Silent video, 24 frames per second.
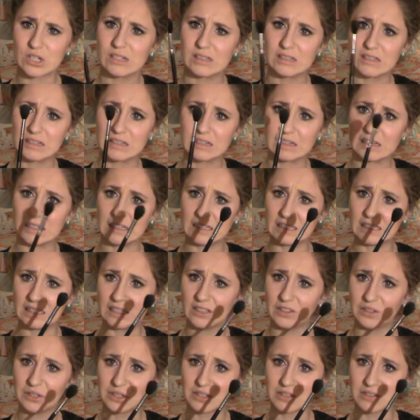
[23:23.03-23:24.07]
It's kind
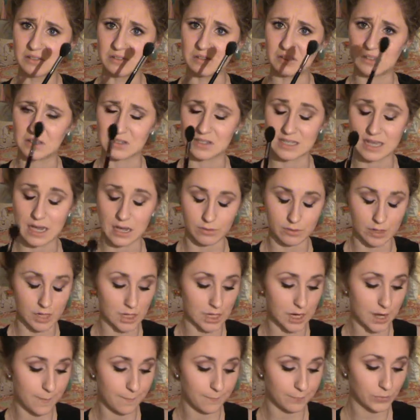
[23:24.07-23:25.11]
of looks a little sad right
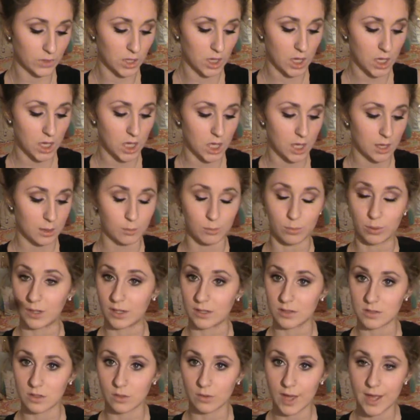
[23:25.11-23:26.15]
now, but
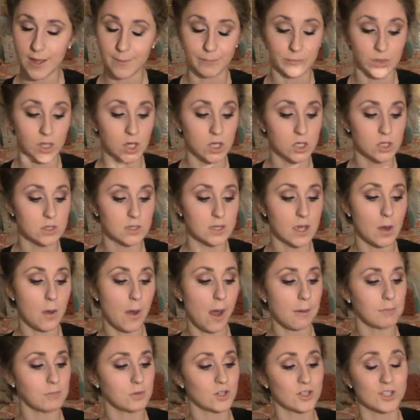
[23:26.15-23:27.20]
it's okay. So
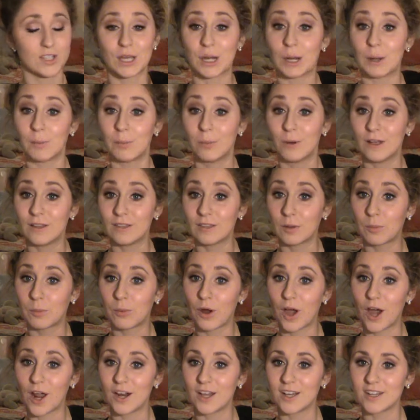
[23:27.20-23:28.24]
I'm just going to put the
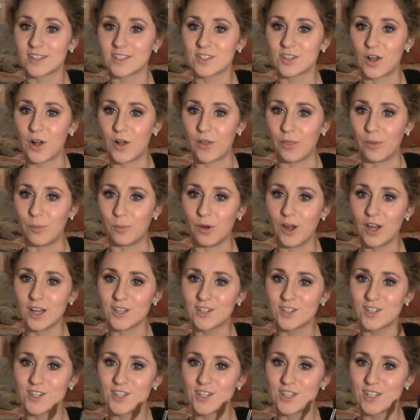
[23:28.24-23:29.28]
product on the
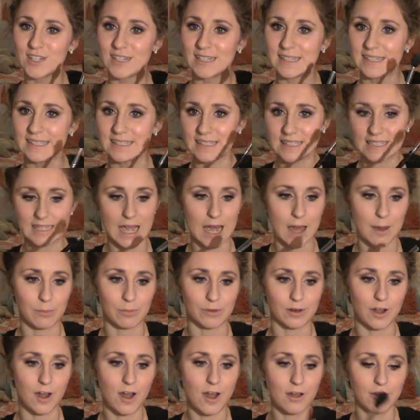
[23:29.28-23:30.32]
brush, tap
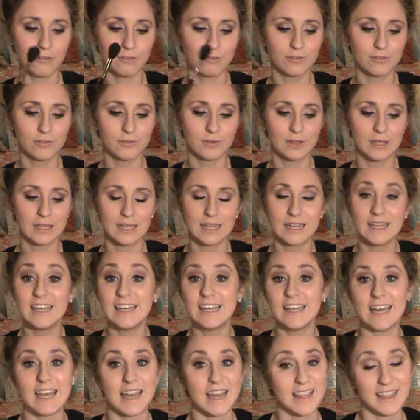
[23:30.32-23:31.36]
it off,
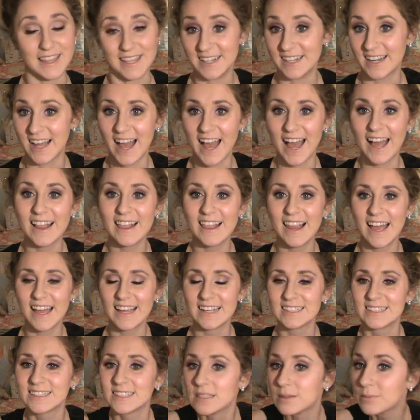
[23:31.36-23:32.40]
and then
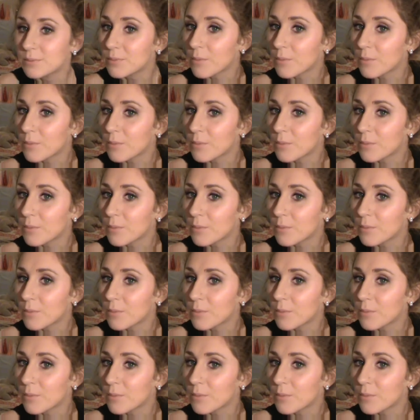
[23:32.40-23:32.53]
highlight.